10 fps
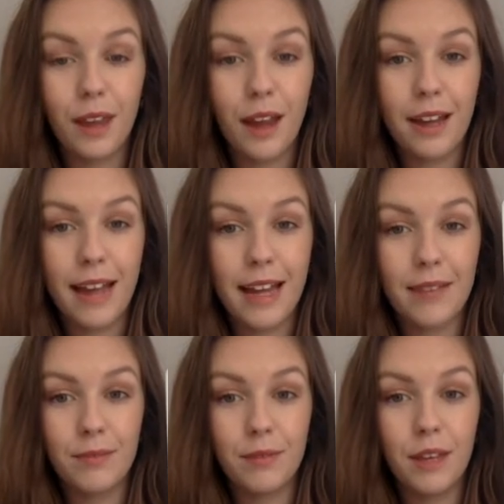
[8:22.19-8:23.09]
Okay,
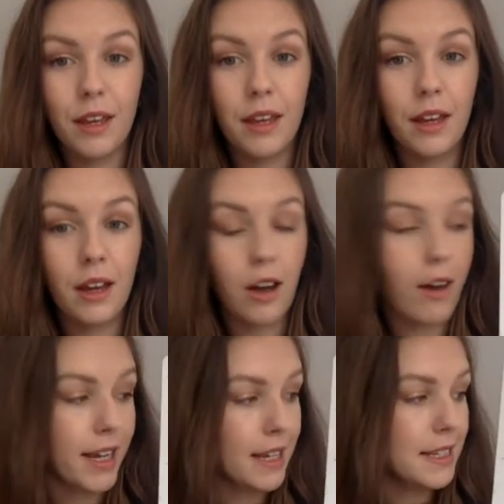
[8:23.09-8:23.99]

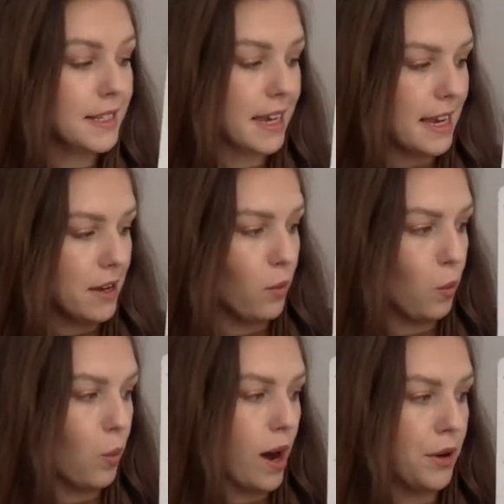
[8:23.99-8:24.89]
I can see
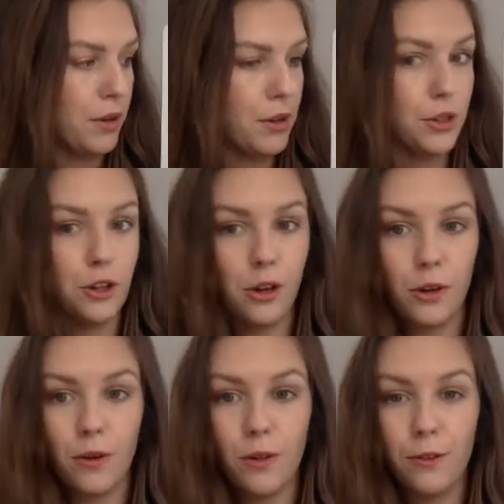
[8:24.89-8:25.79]
1, 2,
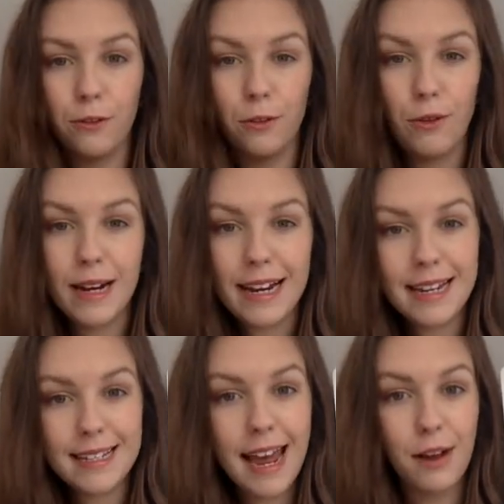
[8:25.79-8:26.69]
3
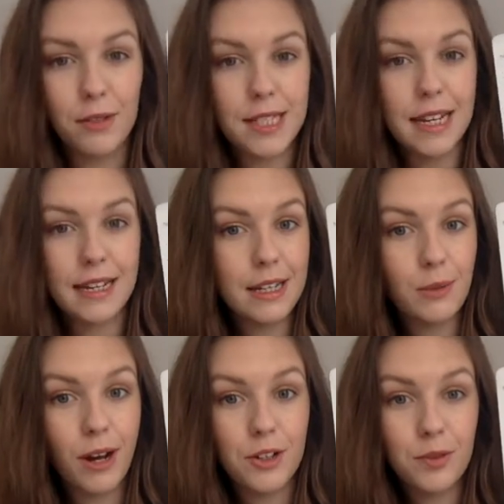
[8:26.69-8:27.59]
sounds in this
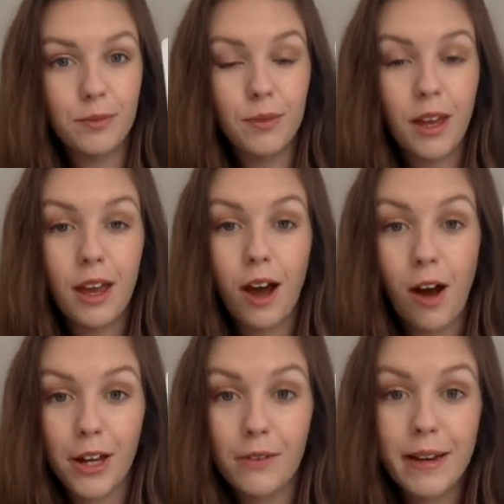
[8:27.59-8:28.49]
word.
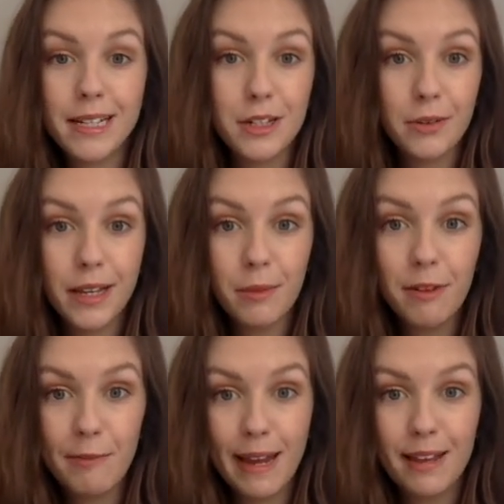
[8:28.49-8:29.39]
Are you ready to read them
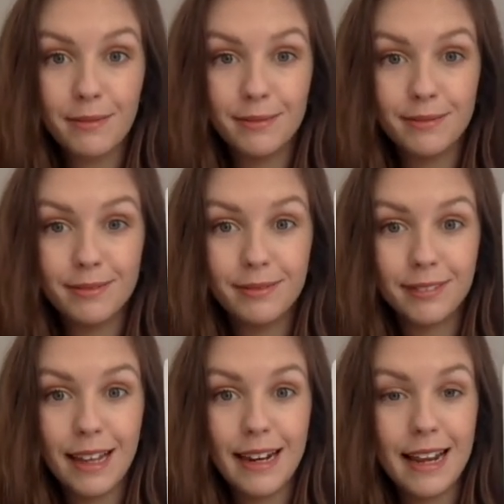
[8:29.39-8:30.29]
with me?
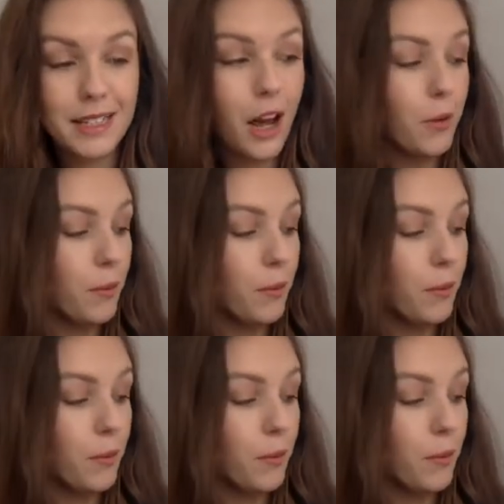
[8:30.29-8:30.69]
Let's go.